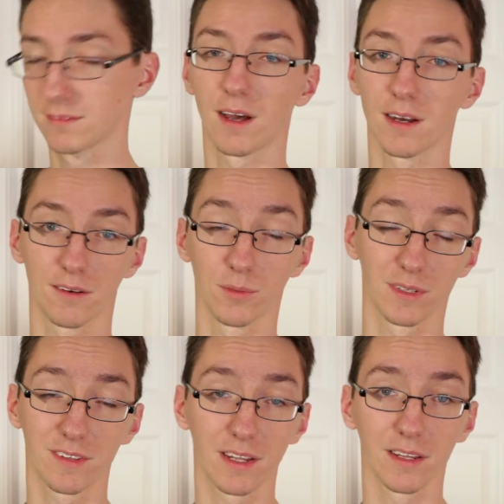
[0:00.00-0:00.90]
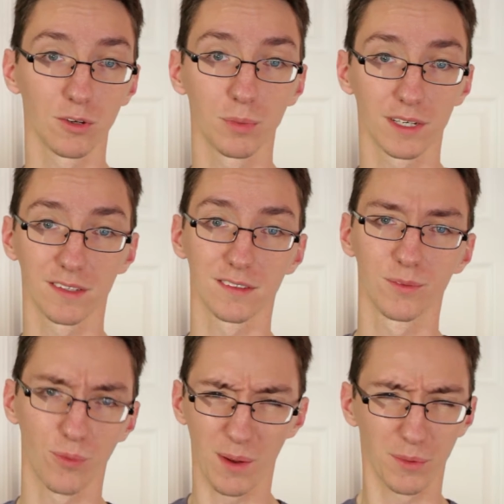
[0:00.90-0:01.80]
don't know what to say to you, because
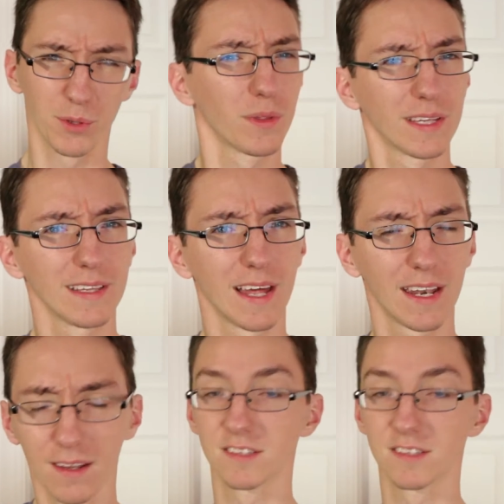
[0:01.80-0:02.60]
why were you thinking that?